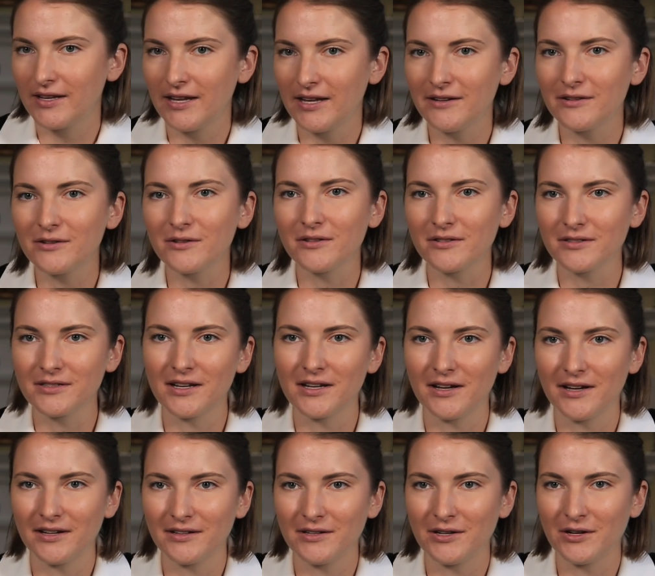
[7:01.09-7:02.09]
kindled,
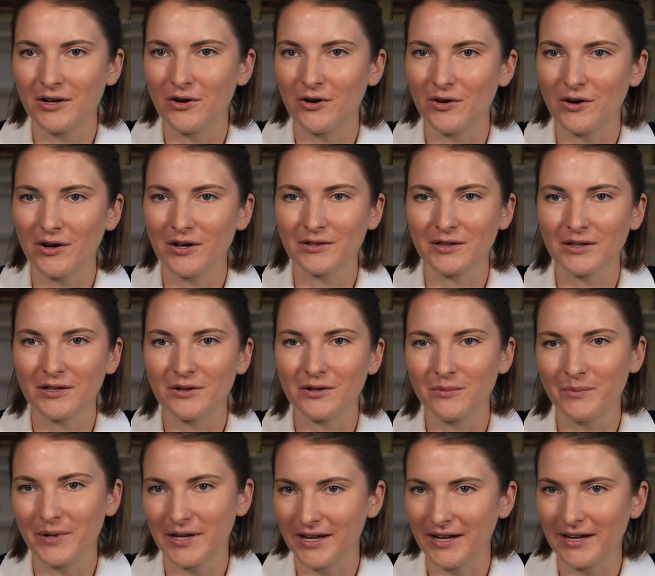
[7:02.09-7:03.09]
you know, a little
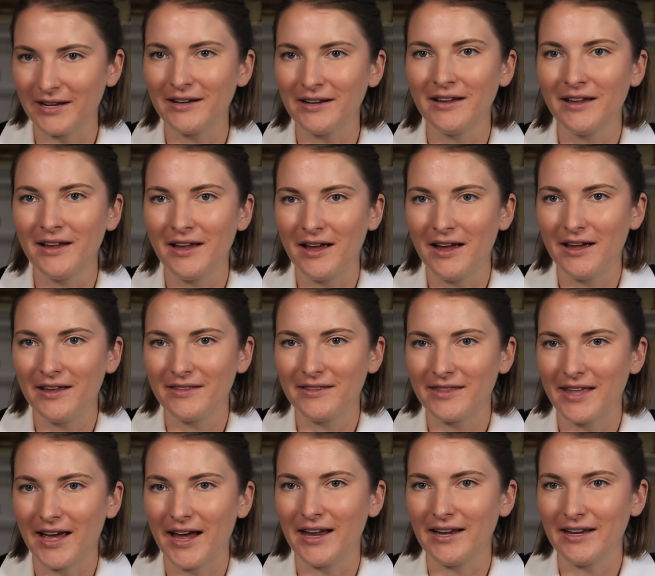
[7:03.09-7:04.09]
bit
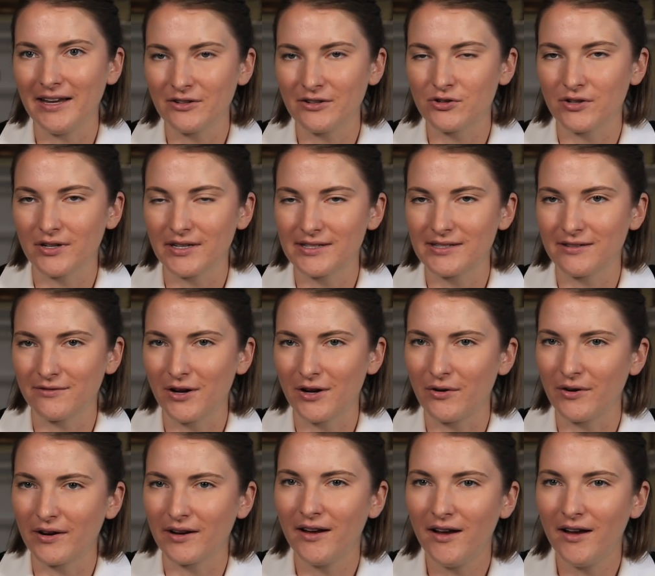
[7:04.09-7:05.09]
that interest of going,